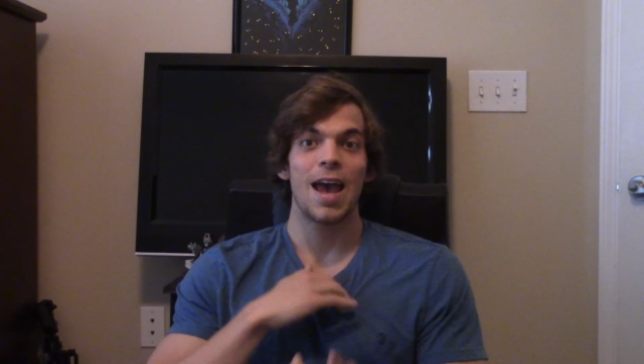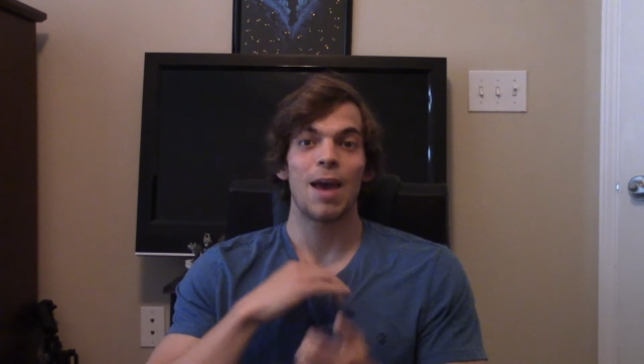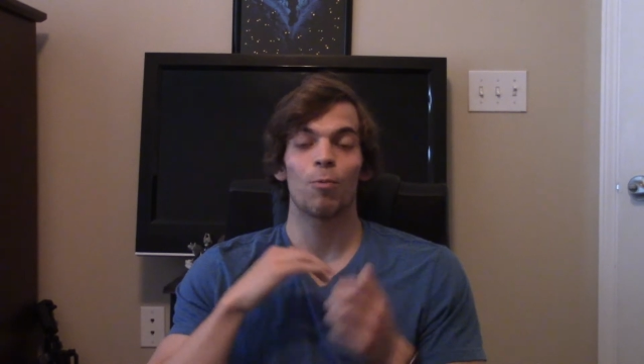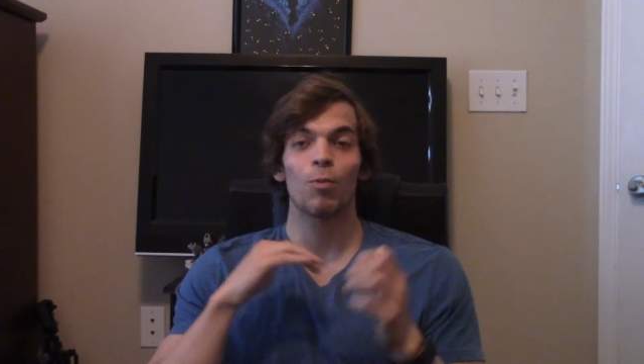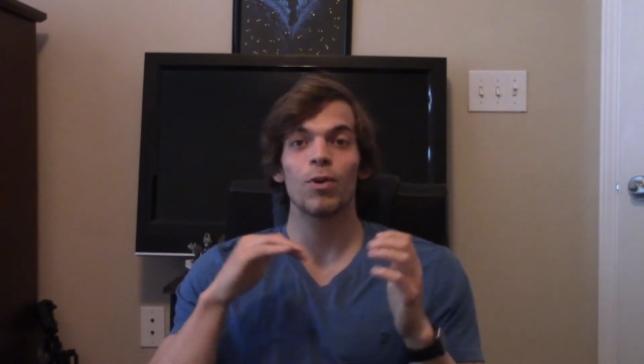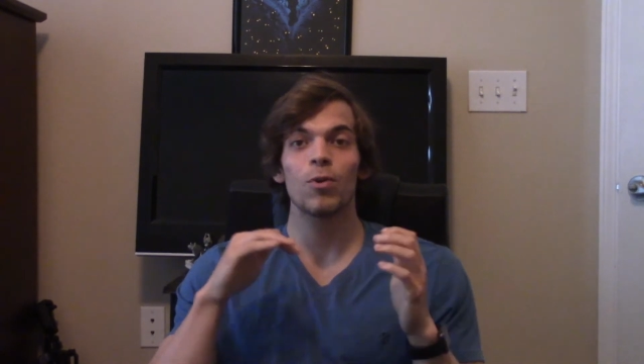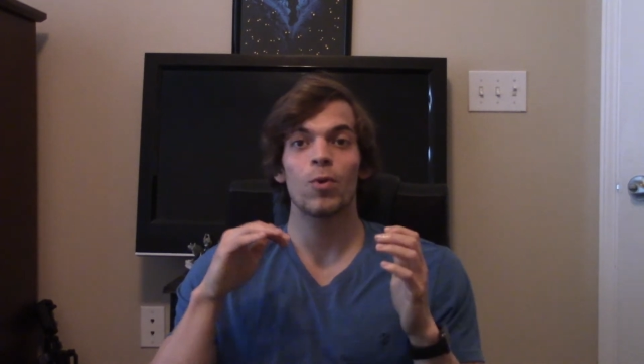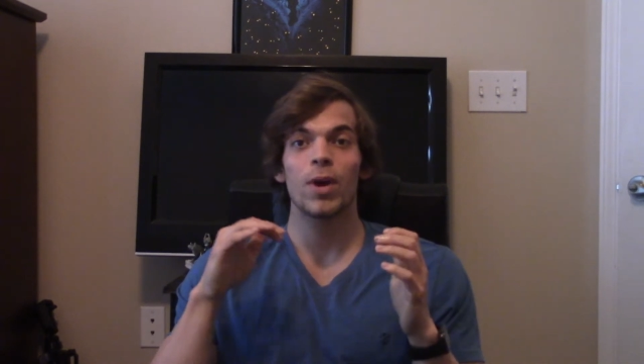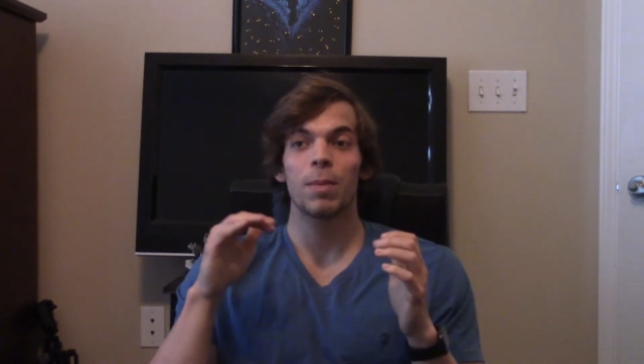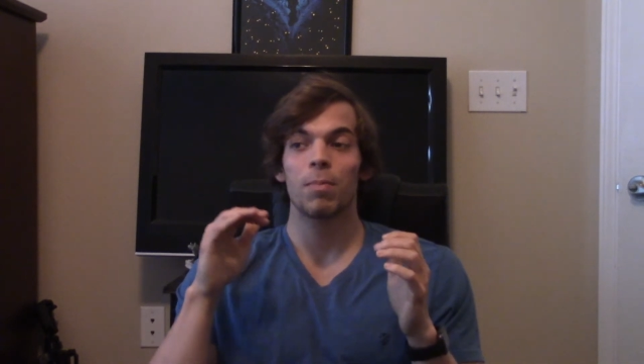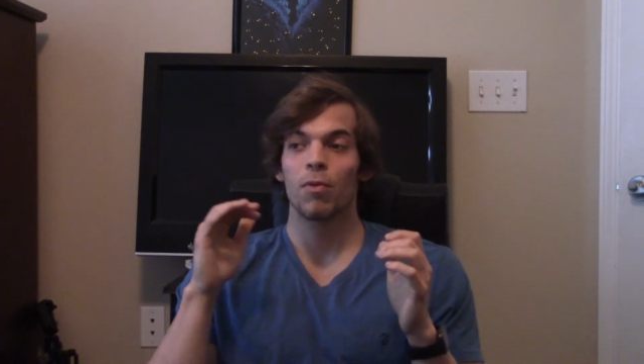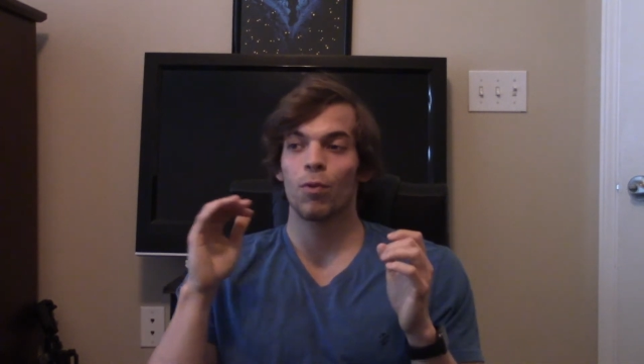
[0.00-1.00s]
And real
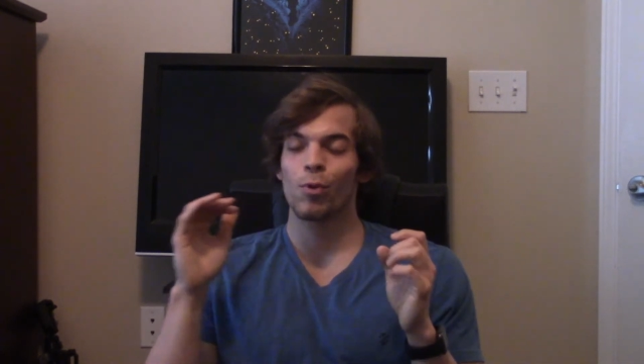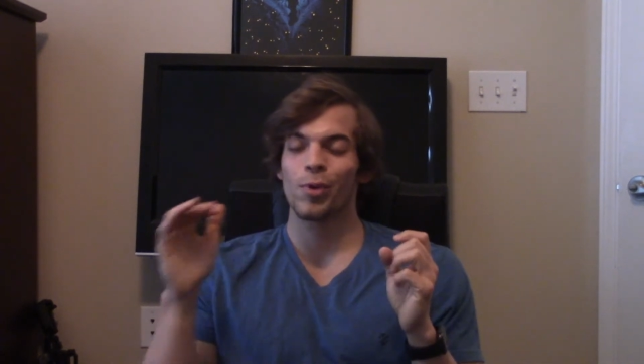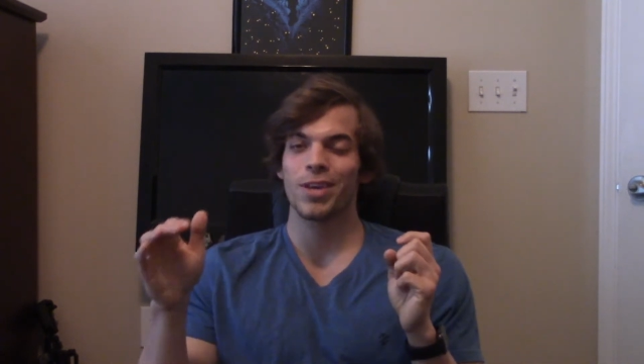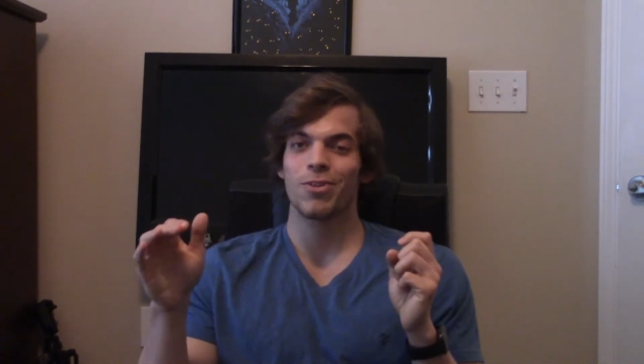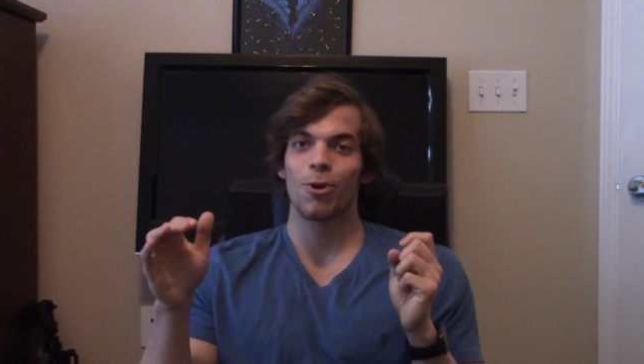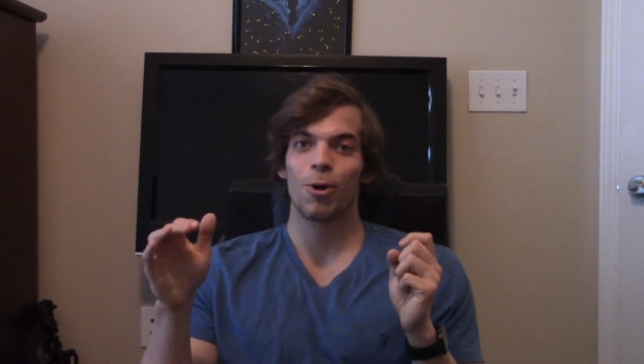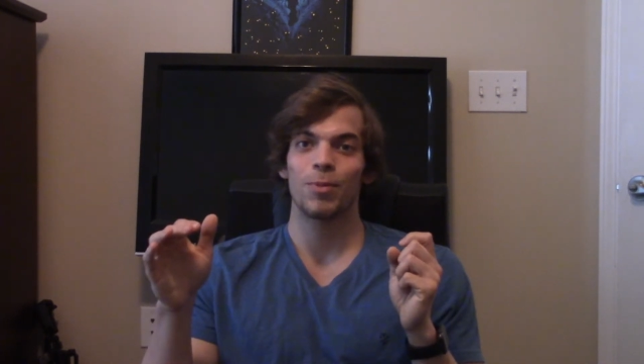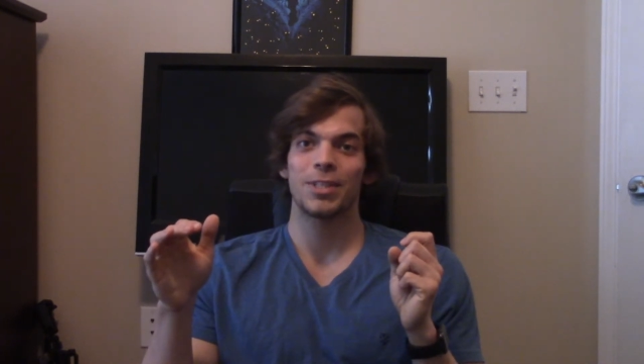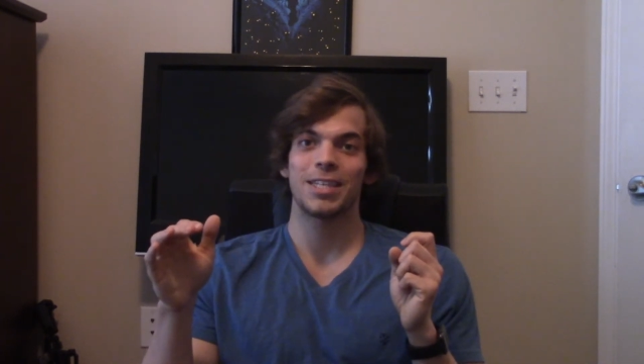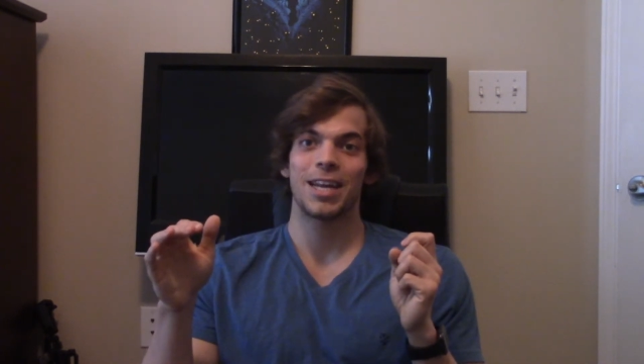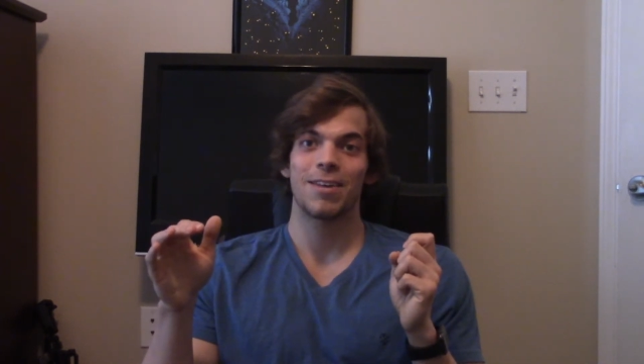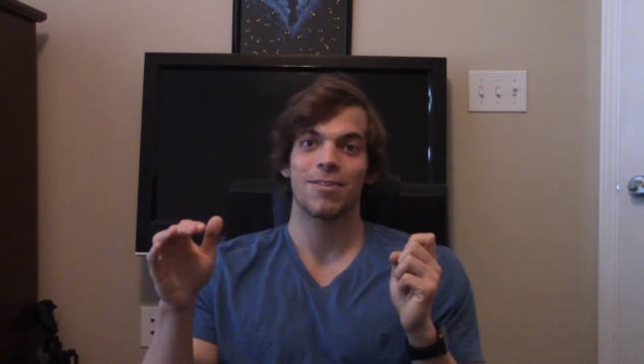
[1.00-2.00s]
quick, before we get started
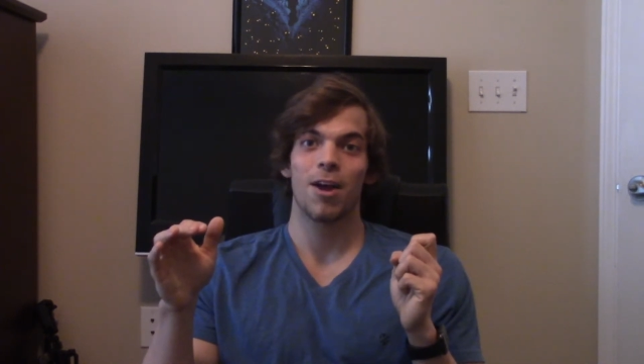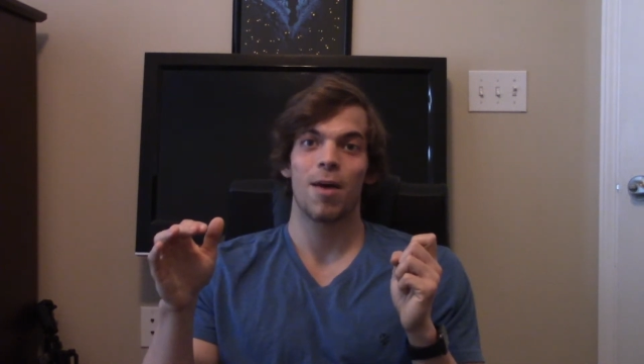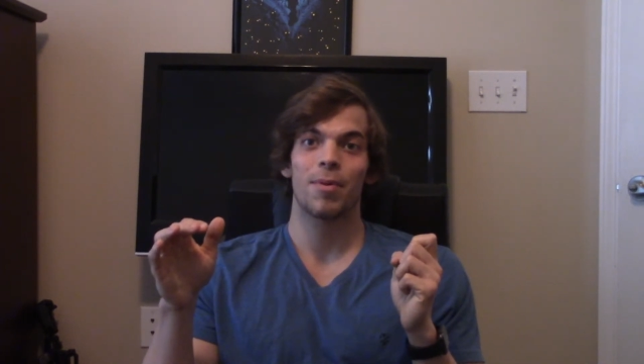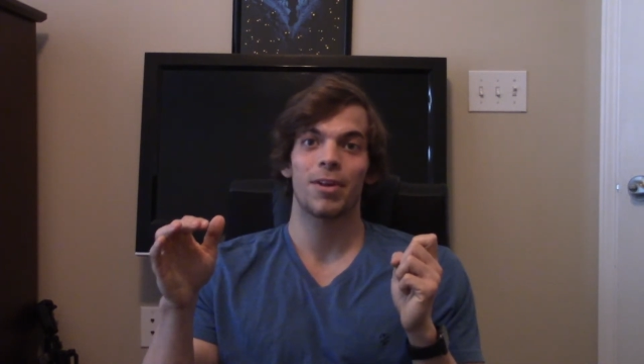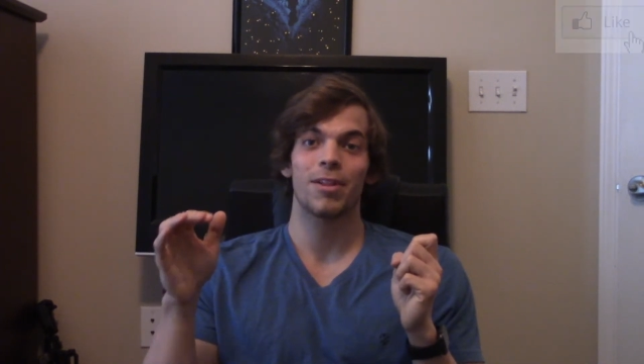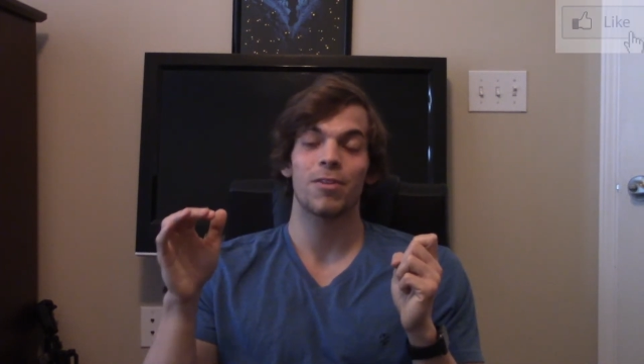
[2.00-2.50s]
with today's topic,